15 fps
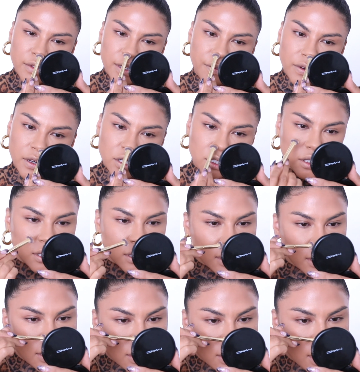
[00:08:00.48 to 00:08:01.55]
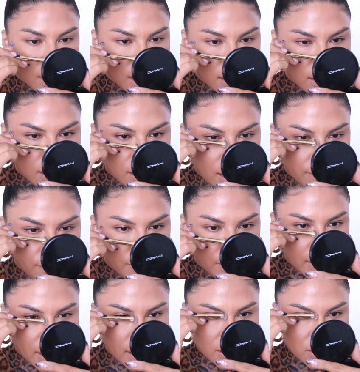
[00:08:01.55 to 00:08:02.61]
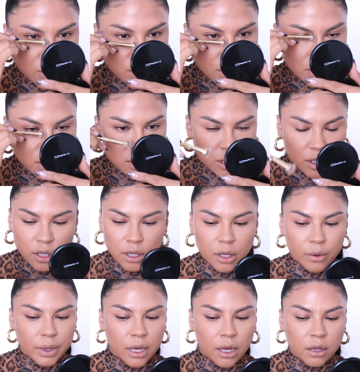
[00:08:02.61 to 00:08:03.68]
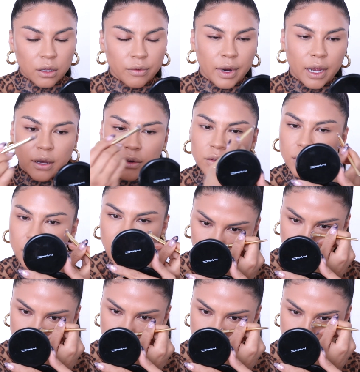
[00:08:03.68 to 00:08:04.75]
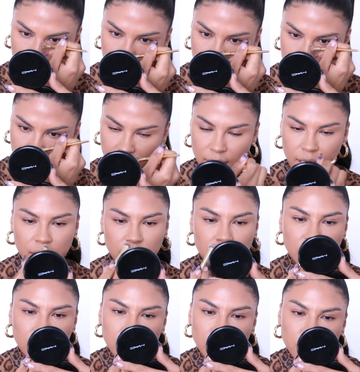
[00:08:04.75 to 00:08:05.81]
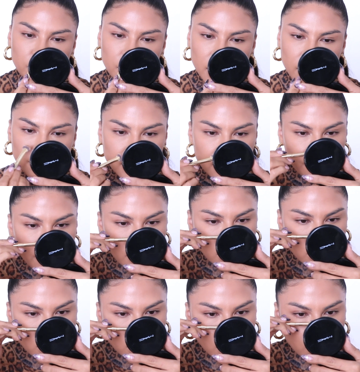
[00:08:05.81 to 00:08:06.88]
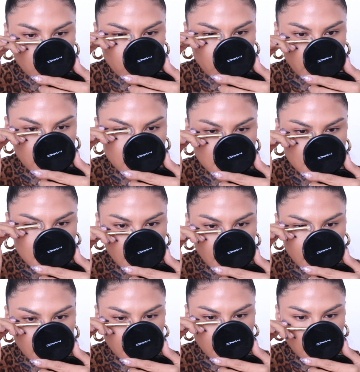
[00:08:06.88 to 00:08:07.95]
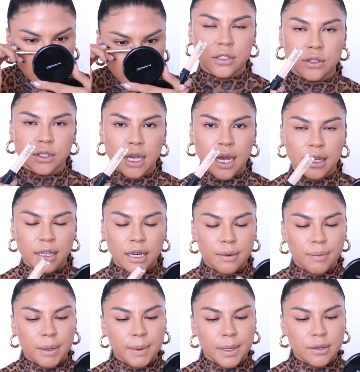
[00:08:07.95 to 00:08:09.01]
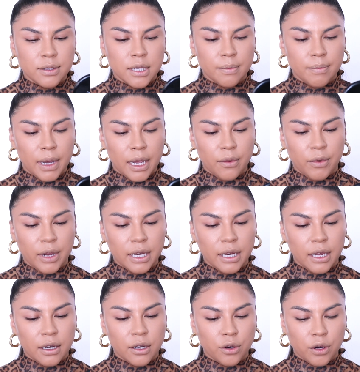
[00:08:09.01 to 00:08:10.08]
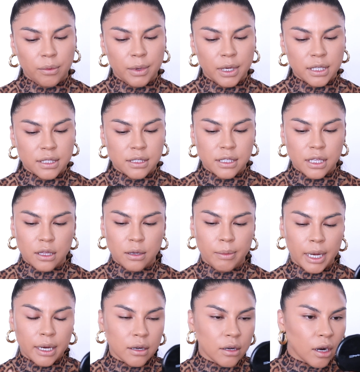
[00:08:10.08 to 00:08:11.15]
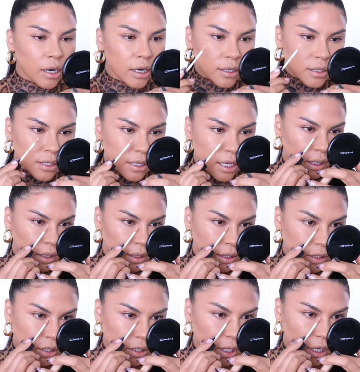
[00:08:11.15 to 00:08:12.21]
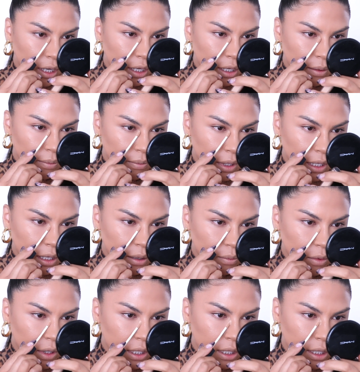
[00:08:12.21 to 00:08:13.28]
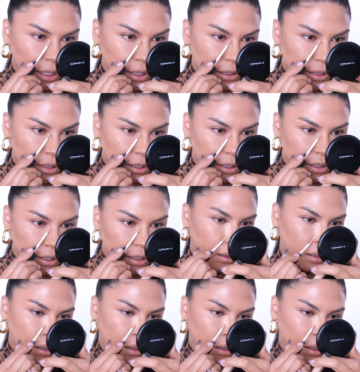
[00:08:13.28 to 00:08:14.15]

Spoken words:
definition to the skin. I feel like it's just glowy all around. I'm just adding a little bit of definition where it's needed. So to highlight, I'm going to be using my Radiant Creamy Concealer by Nars in the shade Medium 1 Custard.